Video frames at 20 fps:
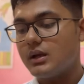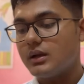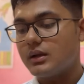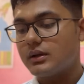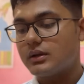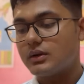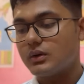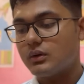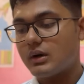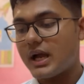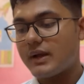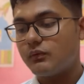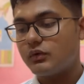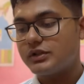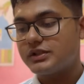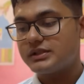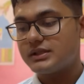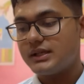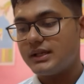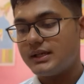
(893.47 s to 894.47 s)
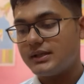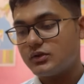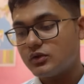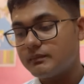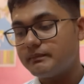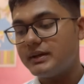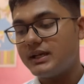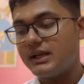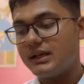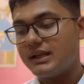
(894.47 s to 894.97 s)
So I would say to
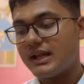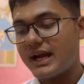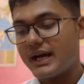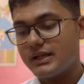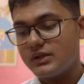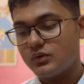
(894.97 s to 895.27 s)
build that,